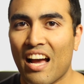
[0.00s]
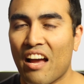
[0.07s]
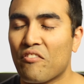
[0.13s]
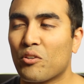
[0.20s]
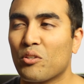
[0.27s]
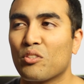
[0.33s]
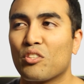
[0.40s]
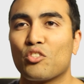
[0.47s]

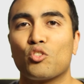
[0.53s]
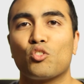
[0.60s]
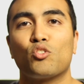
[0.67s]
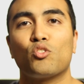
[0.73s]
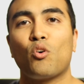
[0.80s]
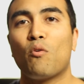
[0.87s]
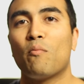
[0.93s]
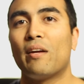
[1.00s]
I've heard this
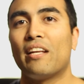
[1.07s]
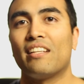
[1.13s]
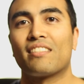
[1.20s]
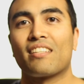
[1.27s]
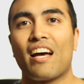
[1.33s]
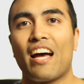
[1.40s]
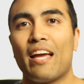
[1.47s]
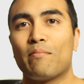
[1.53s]
so many
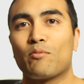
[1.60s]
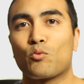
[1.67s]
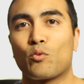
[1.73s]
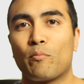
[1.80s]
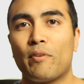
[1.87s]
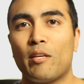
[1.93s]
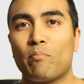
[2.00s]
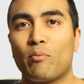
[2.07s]
times
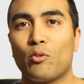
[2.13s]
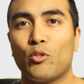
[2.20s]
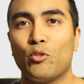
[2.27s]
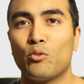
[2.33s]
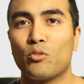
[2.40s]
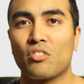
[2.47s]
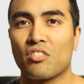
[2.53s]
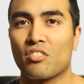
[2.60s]
where people
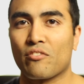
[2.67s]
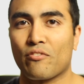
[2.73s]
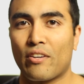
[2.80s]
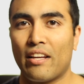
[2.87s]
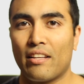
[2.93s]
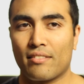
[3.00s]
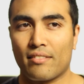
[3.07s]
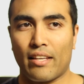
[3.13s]
use this
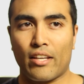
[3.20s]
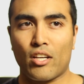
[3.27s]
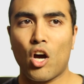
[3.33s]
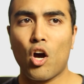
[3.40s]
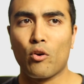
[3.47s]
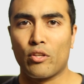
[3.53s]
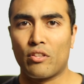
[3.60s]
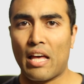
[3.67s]
phrase like,
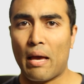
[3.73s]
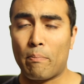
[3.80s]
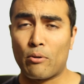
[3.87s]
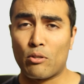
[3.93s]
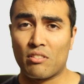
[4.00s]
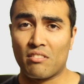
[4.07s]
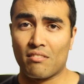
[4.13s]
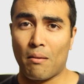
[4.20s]
oh, that
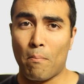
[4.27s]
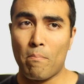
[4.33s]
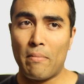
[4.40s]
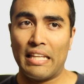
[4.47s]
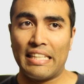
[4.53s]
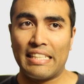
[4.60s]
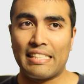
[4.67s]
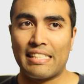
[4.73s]
person's a
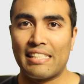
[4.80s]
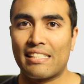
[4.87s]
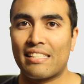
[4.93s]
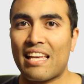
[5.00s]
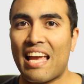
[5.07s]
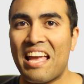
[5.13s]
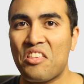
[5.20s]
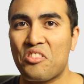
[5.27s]

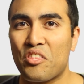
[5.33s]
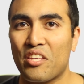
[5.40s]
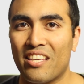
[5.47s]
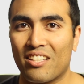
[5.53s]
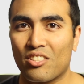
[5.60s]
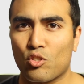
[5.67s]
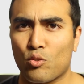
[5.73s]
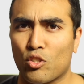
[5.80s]
militant
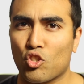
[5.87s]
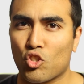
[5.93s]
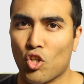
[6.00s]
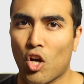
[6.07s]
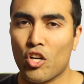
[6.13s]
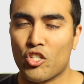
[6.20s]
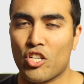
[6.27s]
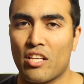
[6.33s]
atheist or a
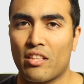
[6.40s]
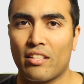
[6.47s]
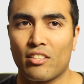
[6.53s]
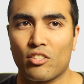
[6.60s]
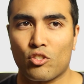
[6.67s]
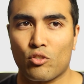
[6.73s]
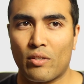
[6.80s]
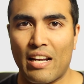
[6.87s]
staunch
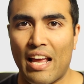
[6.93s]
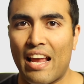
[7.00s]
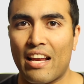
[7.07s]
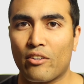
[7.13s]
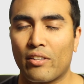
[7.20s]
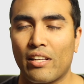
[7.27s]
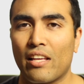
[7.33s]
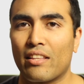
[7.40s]
atheist or an
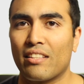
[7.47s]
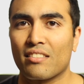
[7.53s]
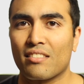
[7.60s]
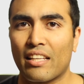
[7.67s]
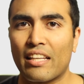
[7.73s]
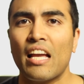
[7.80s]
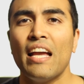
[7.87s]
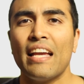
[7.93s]
angry
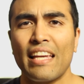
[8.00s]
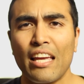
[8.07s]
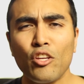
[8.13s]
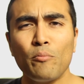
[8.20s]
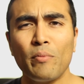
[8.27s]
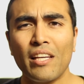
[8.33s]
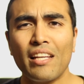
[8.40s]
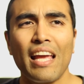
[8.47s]
atheist. Like, can
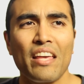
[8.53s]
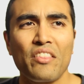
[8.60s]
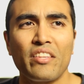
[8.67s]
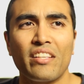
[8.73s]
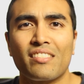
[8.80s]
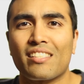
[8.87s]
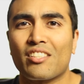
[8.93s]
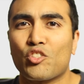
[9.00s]
you be an
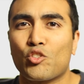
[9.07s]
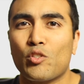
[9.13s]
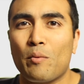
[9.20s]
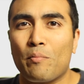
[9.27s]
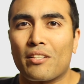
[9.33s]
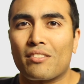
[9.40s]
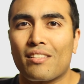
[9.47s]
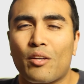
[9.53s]
atheist
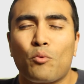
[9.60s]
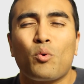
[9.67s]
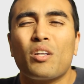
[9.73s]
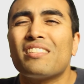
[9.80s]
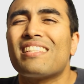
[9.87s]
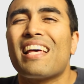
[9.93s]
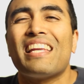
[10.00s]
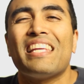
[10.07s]
extremist? Like, what
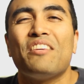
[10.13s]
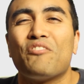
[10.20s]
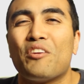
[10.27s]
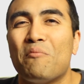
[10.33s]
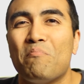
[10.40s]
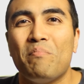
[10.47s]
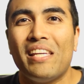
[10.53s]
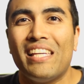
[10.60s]
does that
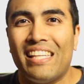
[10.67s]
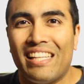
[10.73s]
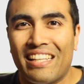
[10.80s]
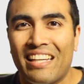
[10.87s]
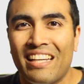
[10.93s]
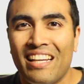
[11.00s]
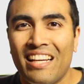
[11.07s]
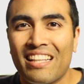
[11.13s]
even
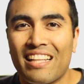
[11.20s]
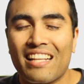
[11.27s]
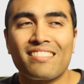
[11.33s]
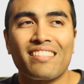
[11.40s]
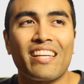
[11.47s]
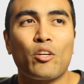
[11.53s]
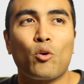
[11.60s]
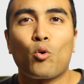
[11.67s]
mean?
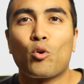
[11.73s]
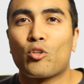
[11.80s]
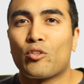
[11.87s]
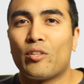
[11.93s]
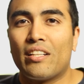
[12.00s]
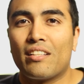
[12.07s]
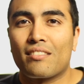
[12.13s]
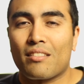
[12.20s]
That's like
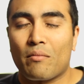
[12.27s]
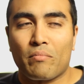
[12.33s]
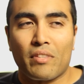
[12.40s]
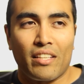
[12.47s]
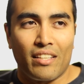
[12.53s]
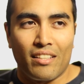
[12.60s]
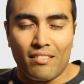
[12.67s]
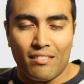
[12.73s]
ordering
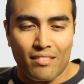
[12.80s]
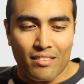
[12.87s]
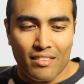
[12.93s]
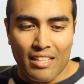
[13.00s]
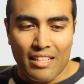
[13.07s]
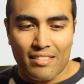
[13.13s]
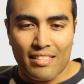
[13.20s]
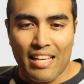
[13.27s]
something
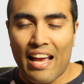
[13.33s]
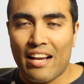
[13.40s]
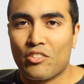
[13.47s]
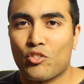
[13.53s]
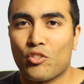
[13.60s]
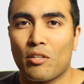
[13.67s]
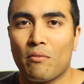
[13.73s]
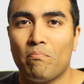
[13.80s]
that's
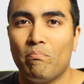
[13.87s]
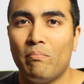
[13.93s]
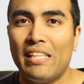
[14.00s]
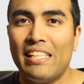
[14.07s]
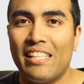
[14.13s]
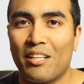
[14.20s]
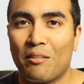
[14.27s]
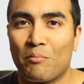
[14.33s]
extra
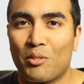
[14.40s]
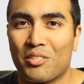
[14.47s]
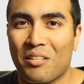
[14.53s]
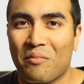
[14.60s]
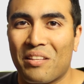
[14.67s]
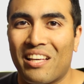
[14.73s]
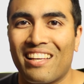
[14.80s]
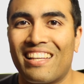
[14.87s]
medium or
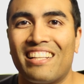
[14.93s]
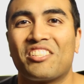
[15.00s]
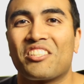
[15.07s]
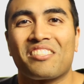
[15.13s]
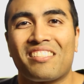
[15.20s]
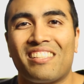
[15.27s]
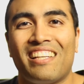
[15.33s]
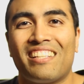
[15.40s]
something. It
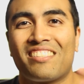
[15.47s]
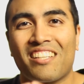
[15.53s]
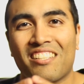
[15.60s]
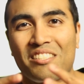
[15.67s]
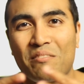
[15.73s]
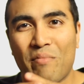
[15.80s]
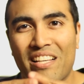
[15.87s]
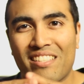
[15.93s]
just, it
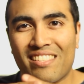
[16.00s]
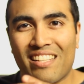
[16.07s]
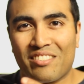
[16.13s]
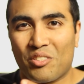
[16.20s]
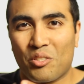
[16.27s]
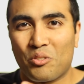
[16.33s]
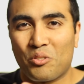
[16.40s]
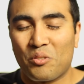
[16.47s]
doesn't make
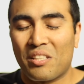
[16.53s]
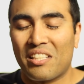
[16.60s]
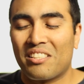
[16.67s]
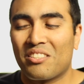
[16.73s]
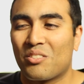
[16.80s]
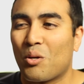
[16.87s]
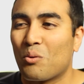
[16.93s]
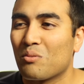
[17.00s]
sense. Those two
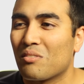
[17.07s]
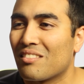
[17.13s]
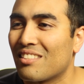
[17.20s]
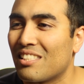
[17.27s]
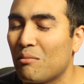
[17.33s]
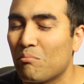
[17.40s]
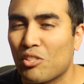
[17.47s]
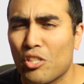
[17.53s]
things don't
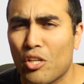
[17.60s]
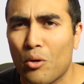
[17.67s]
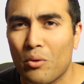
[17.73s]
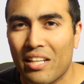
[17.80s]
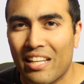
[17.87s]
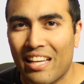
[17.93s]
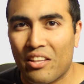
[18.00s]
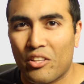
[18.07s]
seem to go
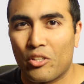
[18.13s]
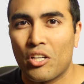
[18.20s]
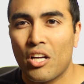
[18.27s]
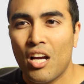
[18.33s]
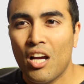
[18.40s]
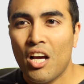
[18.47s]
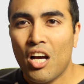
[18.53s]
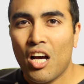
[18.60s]
together.
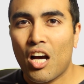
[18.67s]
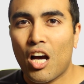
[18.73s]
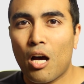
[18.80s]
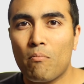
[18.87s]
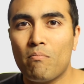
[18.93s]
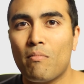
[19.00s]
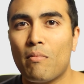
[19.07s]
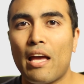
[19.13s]

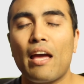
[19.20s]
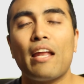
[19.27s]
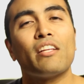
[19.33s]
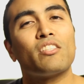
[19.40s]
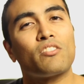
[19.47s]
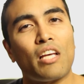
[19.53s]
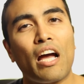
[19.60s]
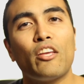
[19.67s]
Um, and
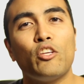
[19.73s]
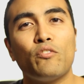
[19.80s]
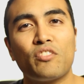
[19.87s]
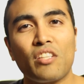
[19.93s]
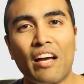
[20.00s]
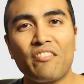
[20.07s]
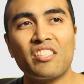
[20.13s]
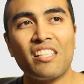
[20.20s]
it's, you've,
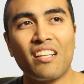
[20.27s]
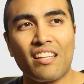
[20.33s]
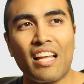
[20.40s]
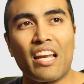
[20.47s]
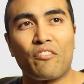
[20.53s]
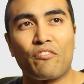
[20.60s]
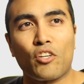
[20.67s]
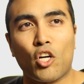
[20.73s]
I've seen a
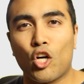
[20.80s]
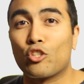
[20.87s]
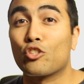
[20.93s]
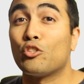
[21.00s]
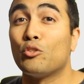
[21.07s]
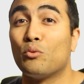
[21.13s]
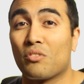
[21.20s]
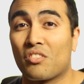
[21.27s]
lot of
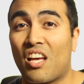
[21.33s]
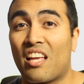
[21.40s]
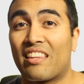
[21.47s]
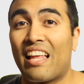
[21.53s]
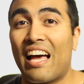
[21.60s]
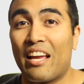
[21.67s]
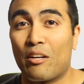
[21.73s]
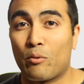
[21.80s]
cartoons
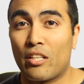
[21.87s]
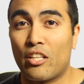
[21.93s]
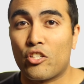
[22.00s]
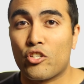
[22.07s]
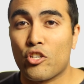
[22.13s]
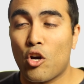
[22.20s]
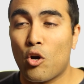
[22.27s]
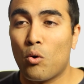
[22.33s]
online where they
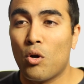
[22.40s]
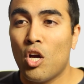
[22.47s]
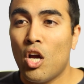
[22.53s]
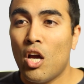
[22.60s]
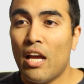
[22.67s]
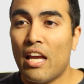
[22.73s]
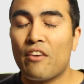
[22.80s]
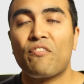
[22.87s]
show,
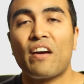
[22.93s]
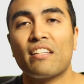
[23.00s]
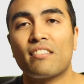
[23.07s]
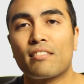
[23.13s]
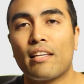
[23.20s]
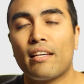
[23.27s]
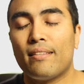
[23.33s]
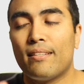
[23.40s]
if I
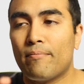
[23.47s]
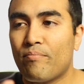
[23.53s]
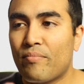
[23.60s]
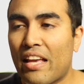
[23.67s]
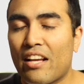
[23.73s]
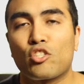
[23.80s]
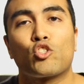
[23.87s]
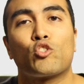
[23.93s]
said
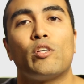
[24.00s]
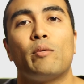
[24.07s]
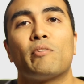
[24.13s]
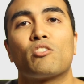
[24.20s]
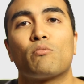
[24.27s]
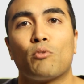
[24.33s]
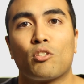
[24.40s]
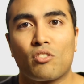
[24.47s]

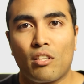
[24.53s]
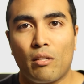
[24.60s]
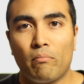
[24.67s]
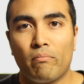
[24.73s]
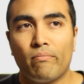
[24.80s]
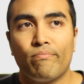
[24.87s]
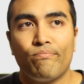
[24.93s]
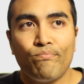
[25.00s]
extremist
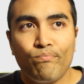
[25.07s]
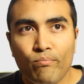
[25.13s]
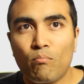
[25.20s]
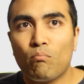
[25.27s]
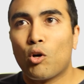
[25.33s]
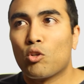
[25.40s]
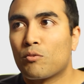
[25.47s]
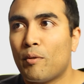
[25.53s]
Muslim,
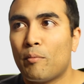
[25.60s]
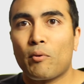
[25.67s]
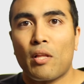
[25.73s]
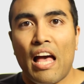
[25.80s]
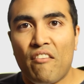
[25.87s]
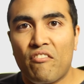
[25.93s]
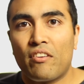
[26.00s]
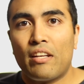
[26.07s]
most people
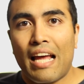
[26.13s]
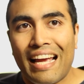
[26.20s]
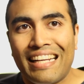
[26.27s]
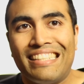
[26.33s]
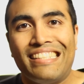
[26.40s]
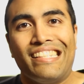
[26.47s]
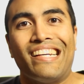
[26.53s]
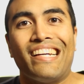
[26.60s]
have an
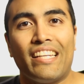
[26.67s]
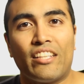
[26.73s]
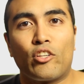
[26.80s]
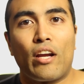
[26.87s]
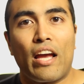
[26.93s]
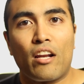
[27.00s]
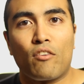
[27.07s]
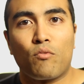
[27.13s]
idea in
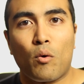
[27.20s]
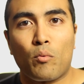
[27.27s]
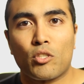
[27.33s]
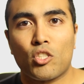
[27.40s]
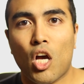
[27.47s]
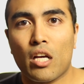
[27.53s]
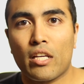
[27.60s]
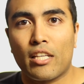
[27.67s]
their head of what we're
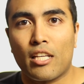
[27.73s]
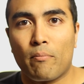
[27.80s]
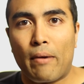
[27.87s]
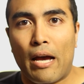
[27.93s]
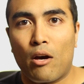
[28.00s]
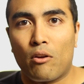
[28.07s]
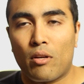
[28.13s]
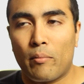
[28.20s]
talking
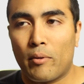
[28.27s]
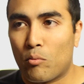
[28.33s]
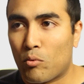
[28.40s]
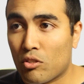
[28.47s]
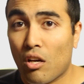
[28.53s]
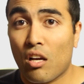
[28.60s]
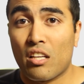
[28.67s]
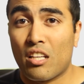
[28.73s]
about. I mean,
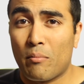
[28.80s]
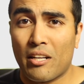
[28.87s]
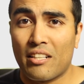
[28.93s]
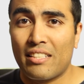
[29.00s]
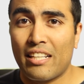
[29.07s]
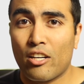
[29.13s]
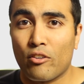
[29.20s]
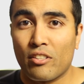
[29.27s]
we're talking about a
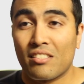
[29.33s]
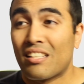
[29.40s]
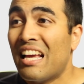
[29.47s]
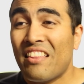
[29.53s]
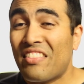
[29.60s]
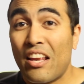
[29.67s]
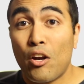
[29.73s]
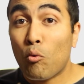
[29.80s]

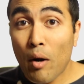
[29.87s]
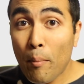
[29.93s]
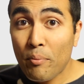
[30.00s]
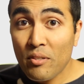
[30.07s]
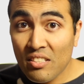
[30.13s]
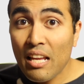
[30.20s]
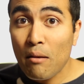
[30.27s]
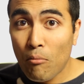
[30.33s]
terrorist. They don't
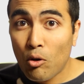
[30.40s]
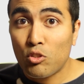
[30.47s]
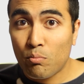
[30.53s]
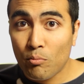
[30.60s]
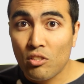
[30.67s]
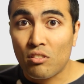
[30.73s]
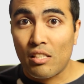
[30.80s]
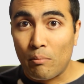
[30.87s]
represent most
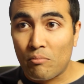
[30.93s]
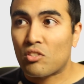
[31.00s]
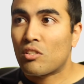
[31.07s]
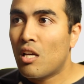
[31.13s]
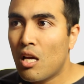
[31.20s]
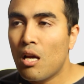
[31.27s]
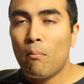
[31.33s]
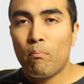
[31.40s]

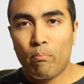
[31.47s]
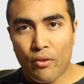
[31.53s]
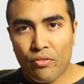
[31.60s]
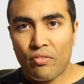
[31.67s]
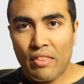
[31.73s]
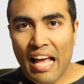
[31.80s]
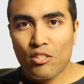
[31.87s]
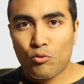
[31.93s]
Muslims,
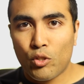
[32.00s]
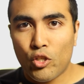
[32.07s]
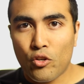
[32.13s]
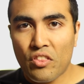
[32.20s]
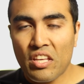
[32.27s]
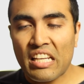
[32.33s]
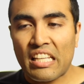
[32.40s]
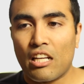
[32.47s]
but that's what
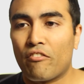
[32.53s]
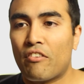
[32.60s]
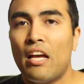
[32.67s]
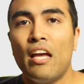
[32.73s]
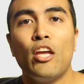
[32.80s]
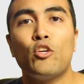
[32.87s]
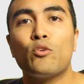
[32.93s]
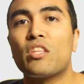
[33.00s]
you're thinking of.
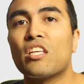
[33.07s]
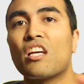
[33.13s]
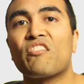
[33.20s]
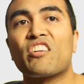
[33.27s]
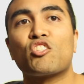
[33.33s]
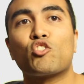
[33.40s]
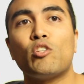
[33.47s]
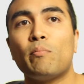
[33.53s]
You think
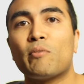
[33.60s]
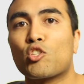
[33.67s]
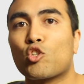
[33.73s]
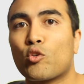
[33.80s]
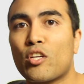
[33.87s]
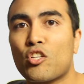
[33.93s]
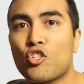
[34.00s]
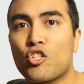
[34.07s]
of extremist
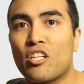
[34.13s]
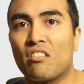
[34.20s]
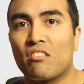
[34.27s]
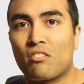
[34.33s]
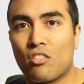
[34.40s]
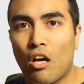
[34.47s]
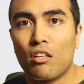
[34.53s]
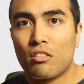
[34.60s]

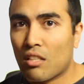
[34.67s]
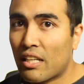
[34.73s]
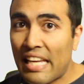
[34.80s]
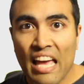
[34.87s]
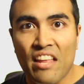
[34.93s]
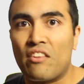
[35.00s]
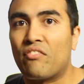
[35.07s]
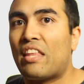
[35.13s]
Christians. Also,
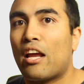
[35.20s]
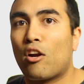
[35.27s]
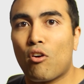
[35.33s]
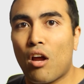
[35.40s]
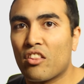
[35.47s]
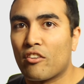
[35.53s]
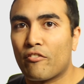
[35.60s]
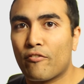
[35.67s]
again, they are
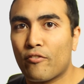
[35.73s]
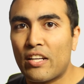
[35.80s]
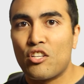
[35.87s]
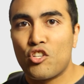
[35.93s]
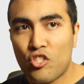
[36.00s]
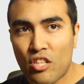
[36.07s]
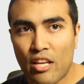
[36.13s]
on the fringe.